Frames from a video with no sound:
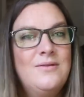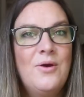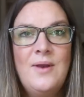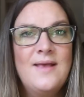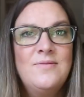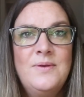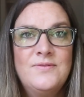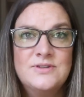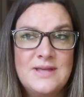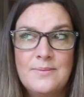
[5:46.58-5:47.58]
Don't ask me
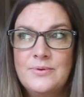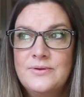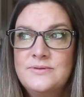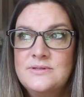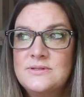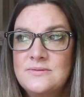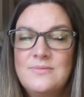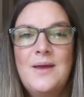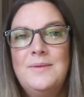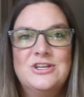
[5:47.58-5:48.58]
for samples.
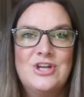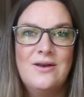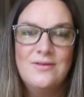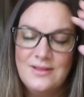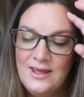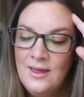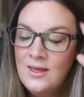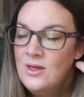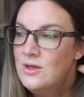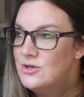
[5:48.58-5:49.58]
I mean, generally.
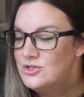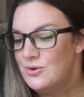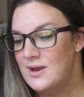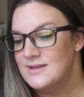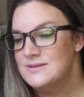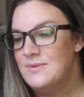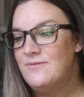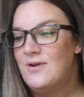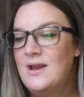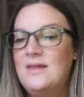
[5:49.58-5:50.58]
Don't ask
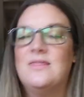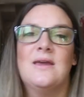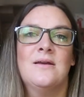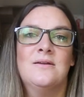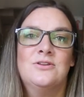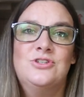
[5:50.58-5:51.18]
me for anything.